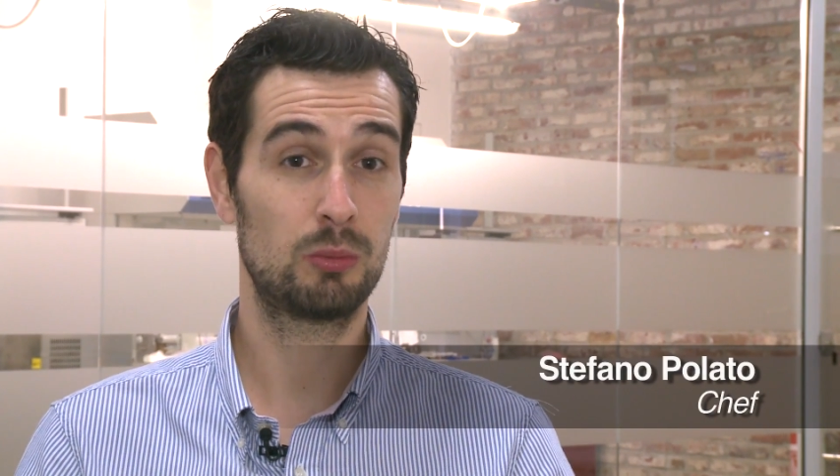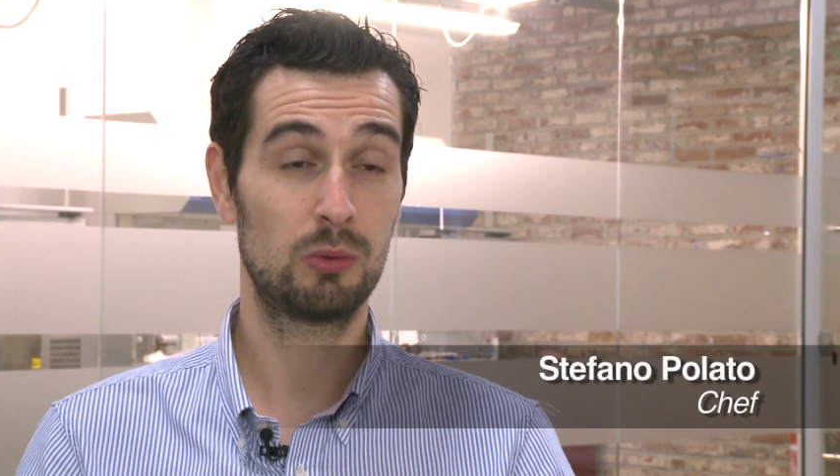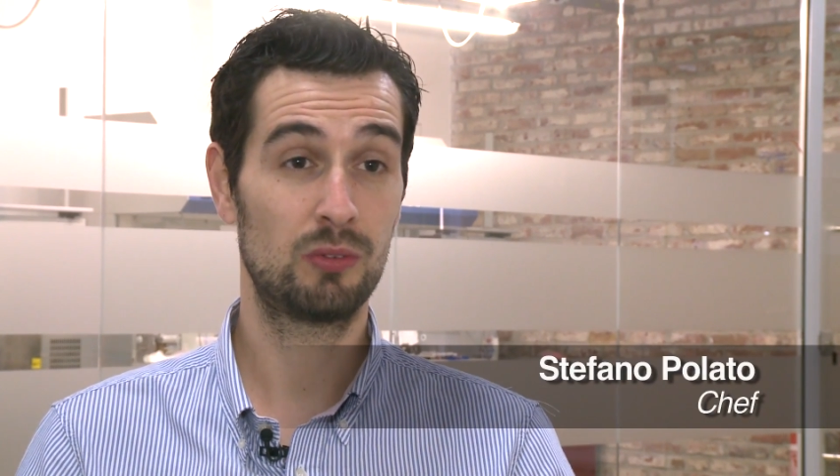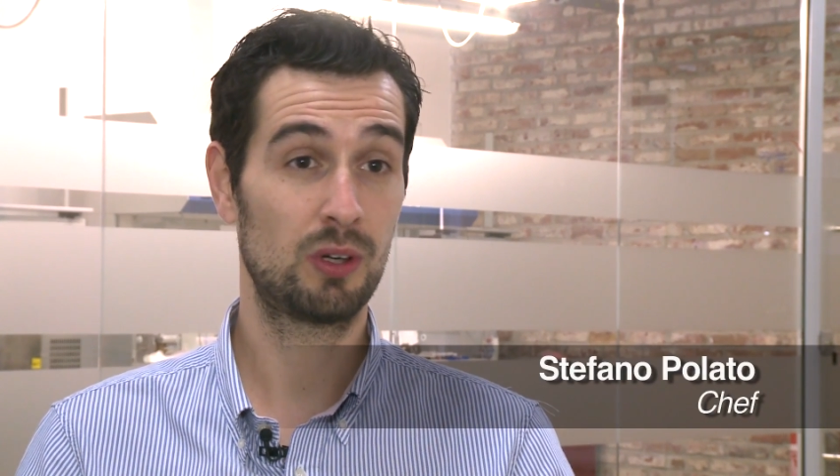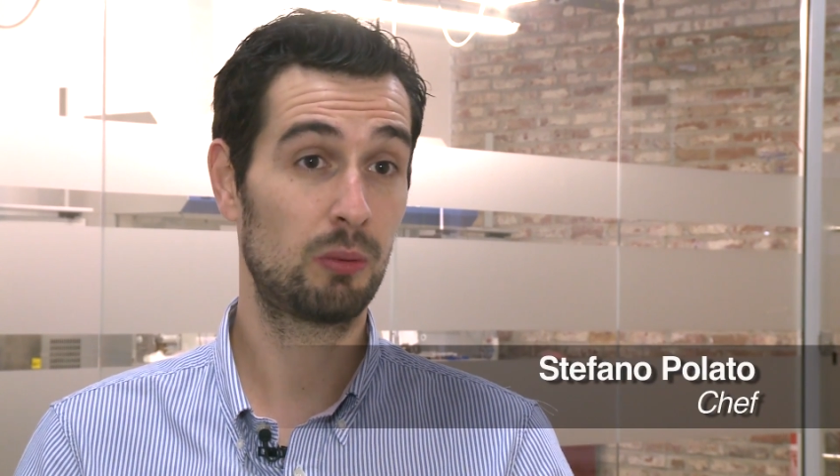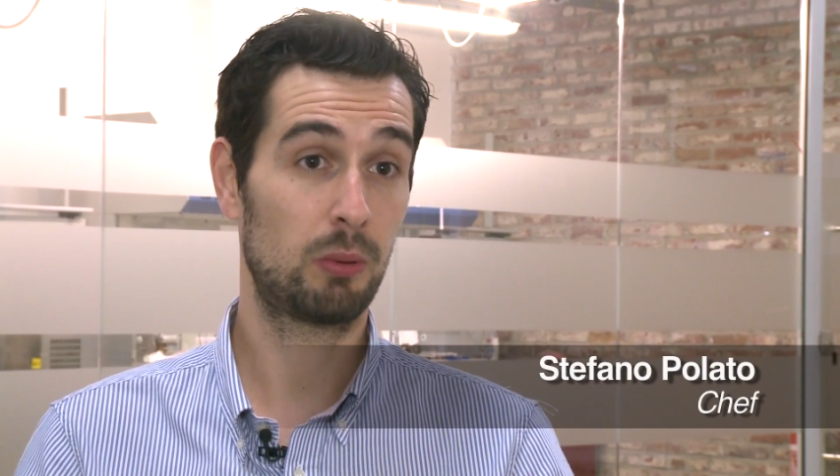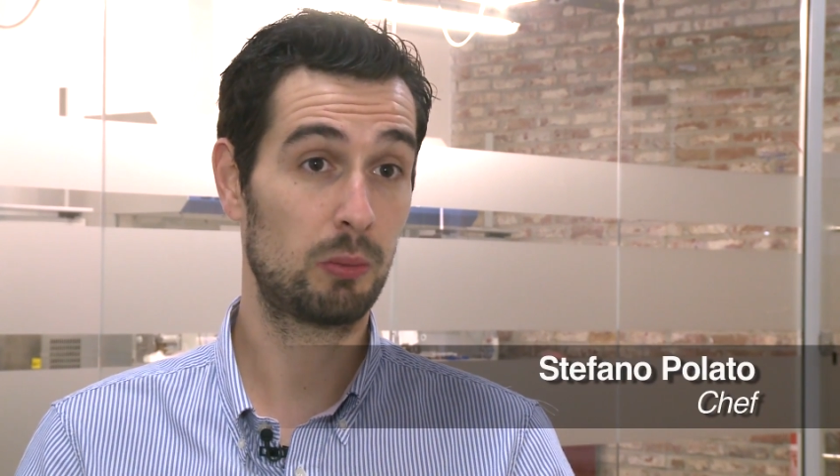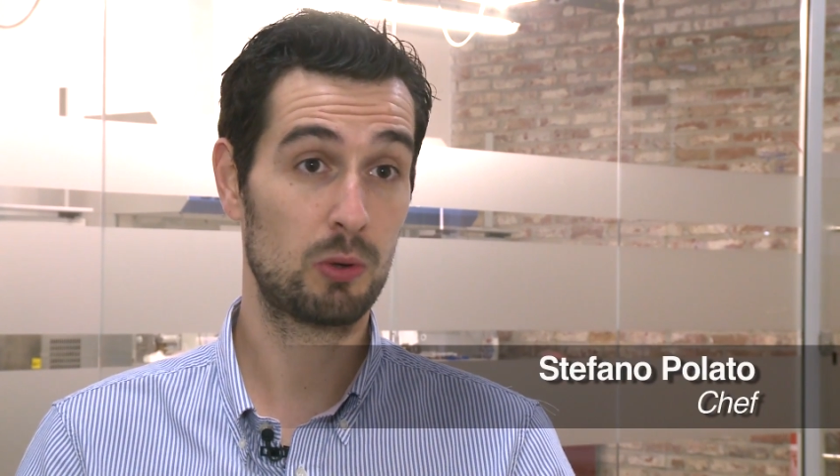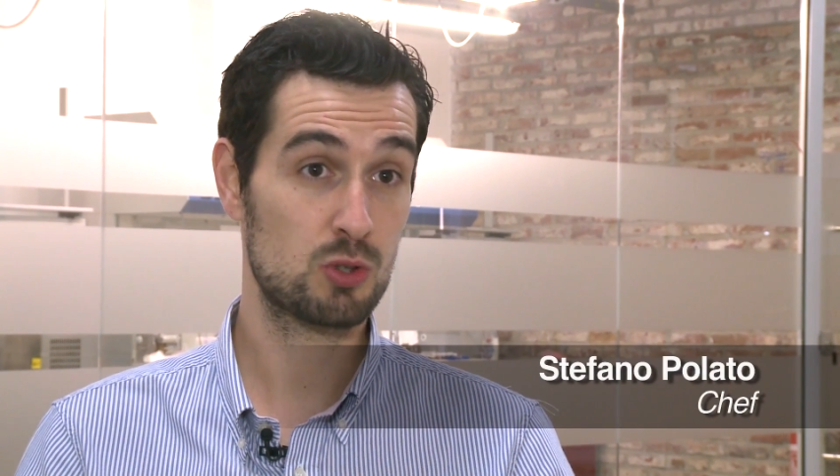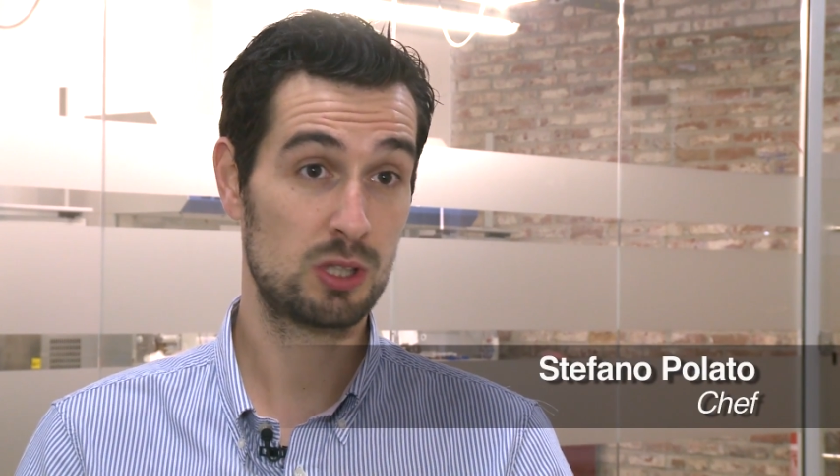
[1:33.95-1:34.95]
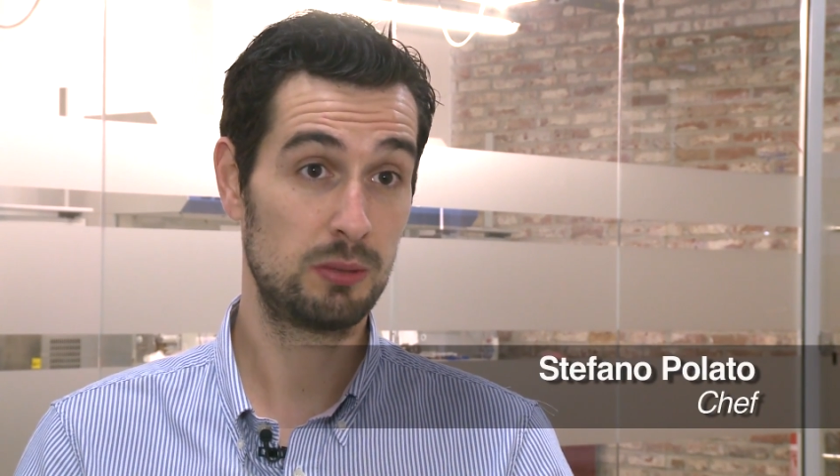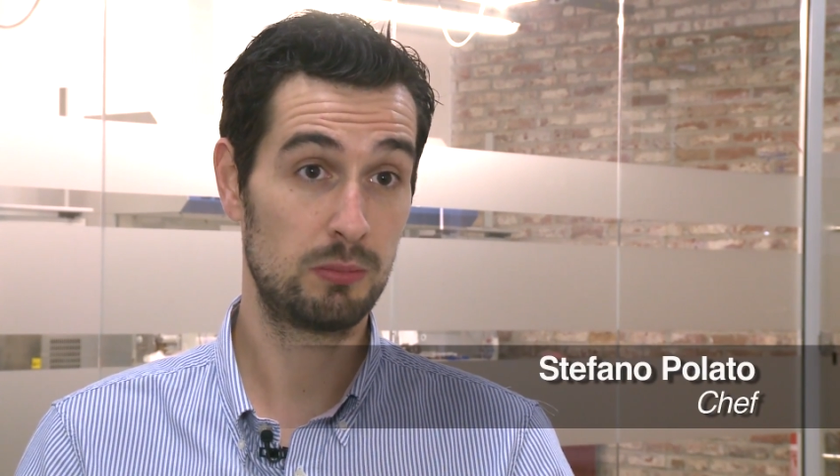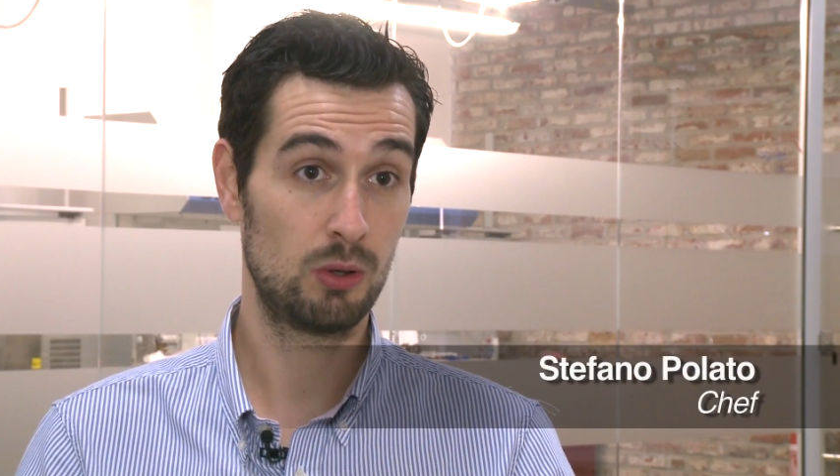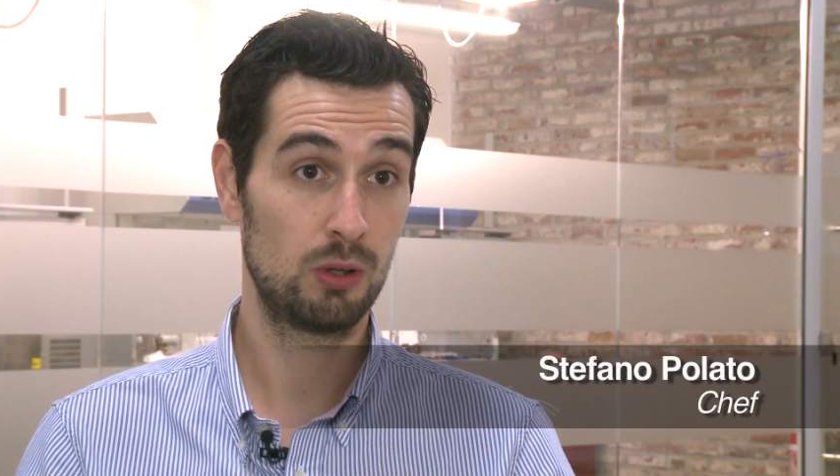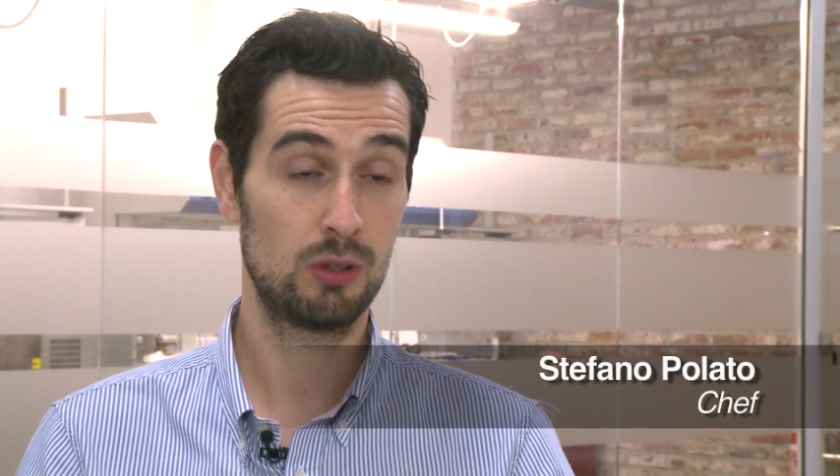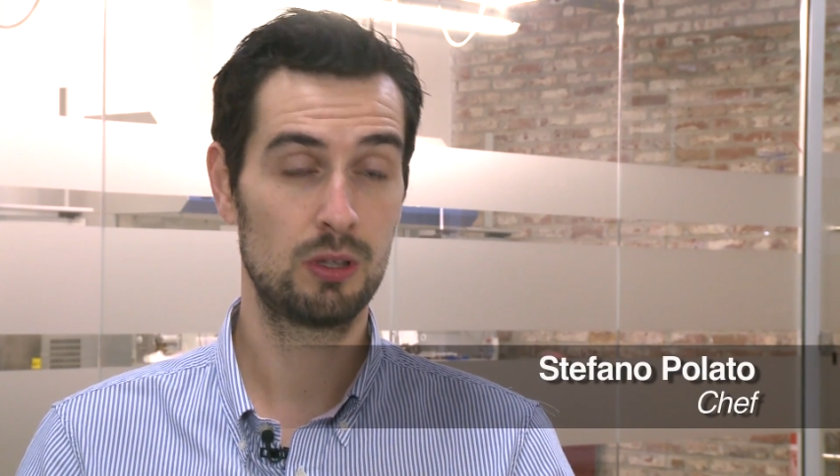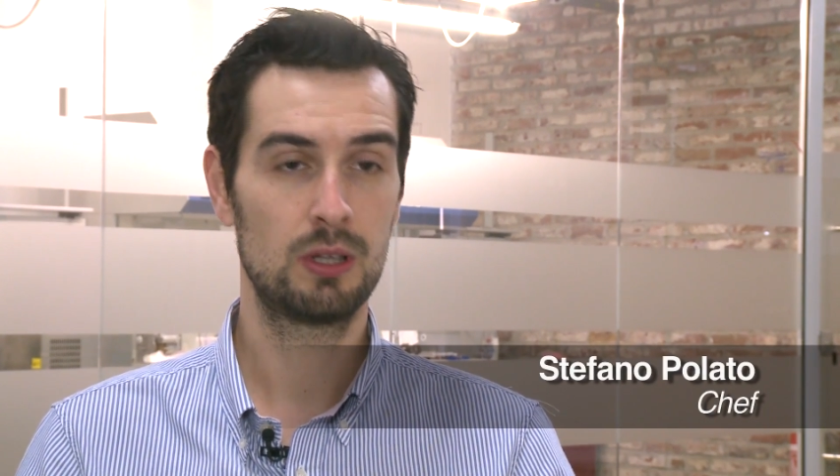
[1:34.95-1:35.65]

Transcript: board will be interpreted